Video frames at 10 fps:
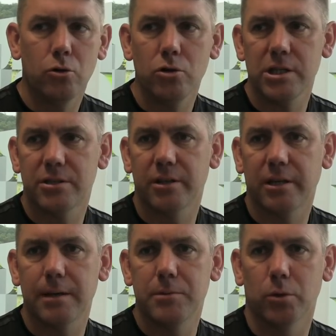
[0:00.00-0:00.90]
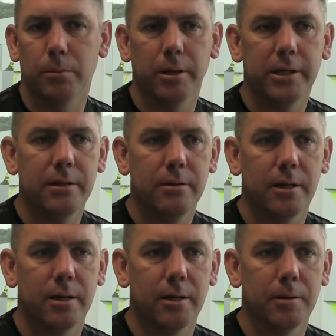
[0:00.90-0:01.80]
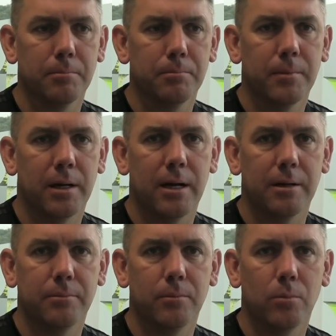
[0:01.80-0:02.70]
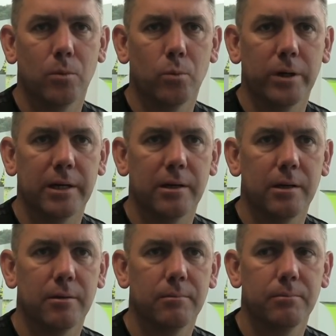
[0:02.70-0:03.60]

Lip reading: course, it is the games you want to play in, and we're